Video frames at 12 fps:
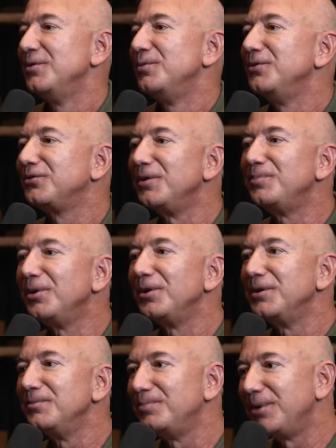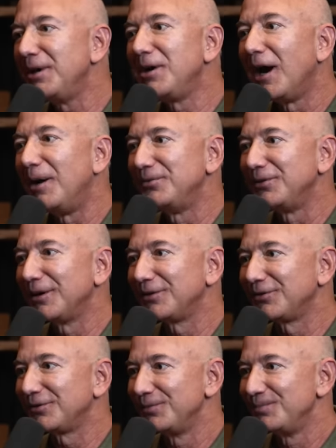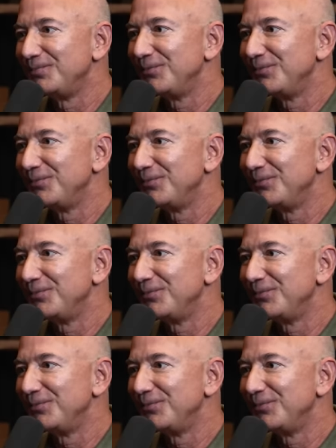When you start building big objects,